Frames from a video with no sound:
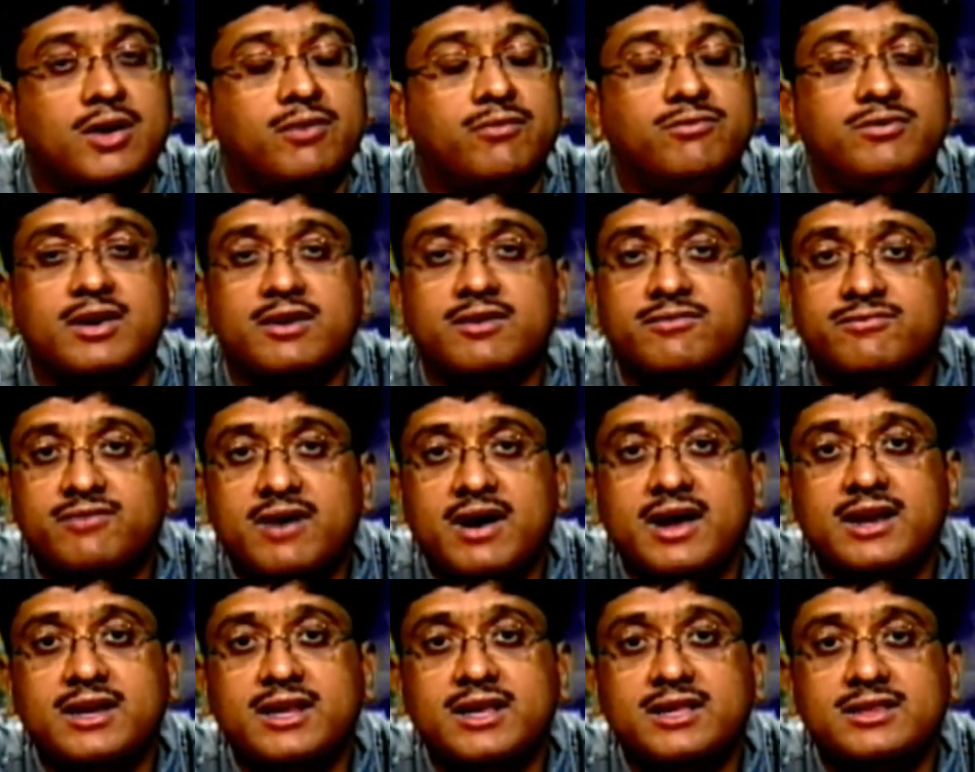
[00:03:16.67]
we are
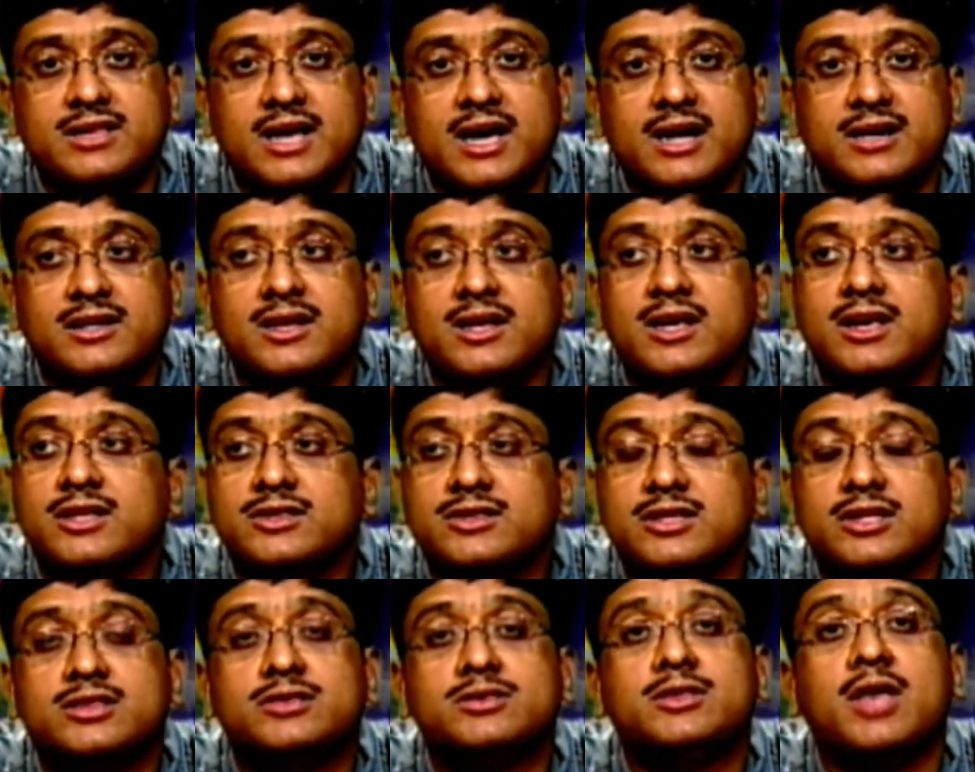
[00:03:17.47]
finding that
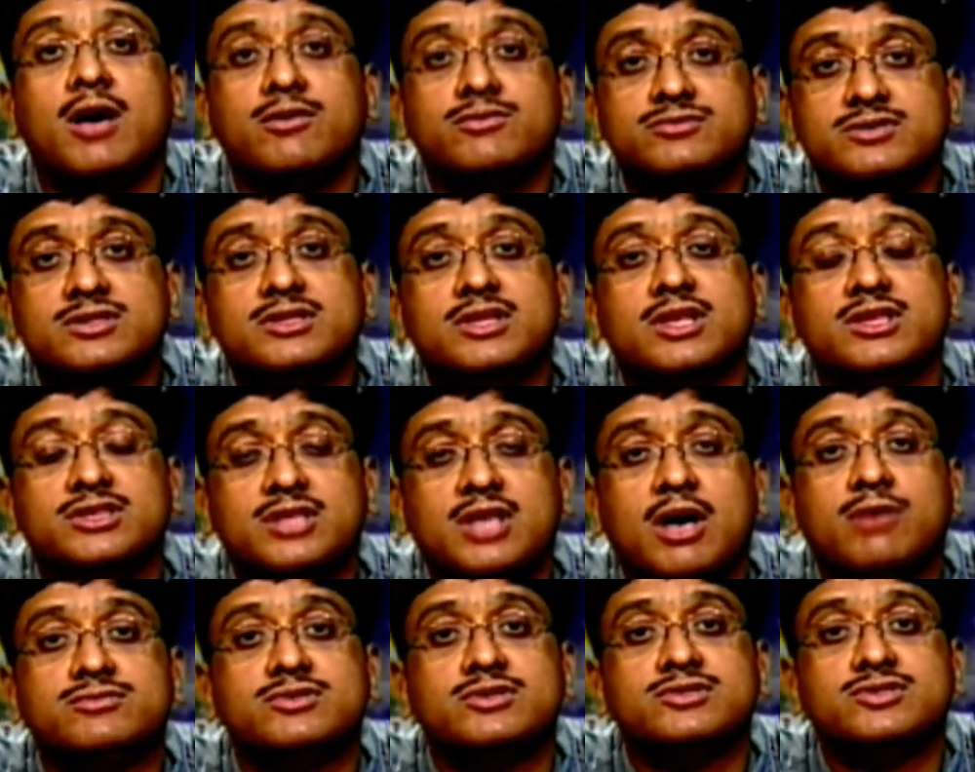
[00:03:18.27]
the thousands and
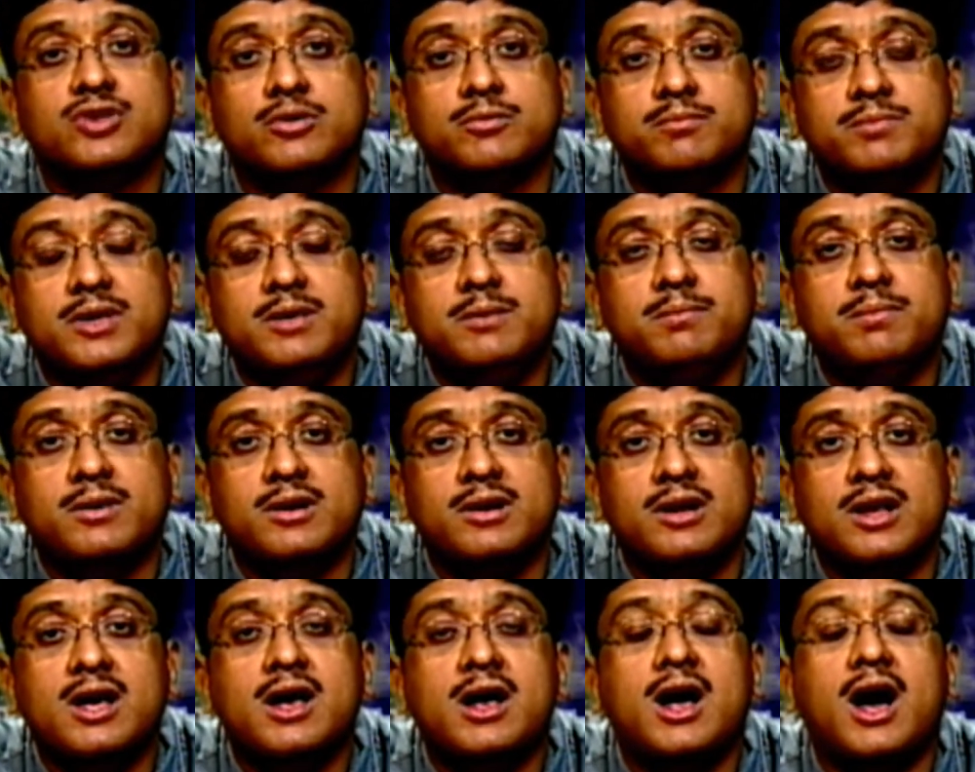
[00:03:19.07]
thousands of
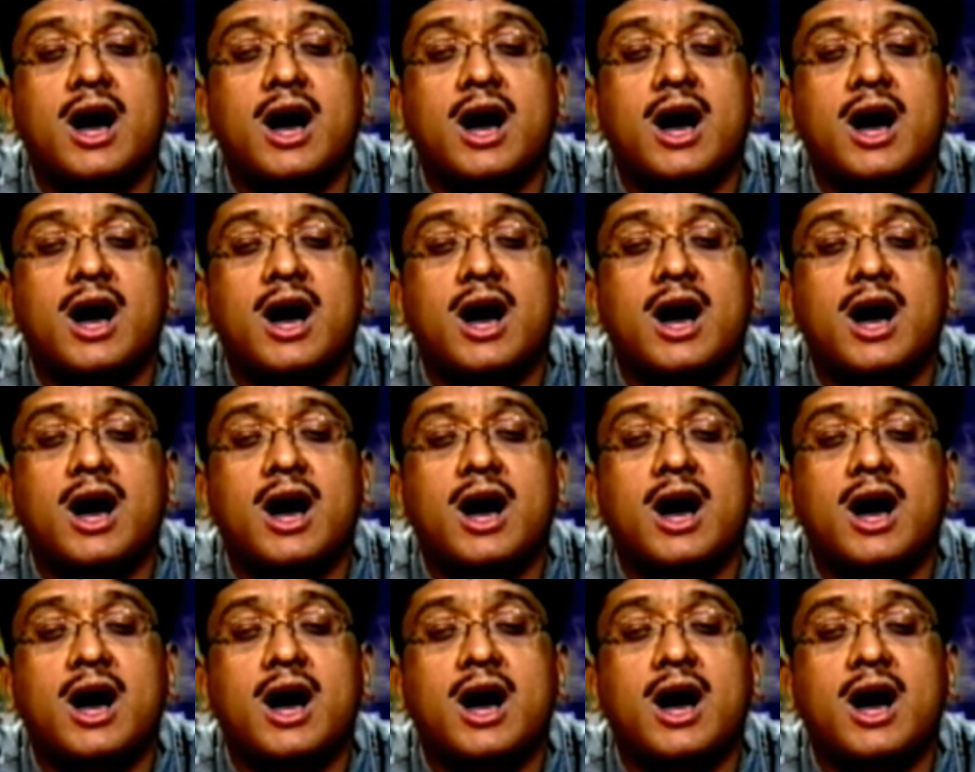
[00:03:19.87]
people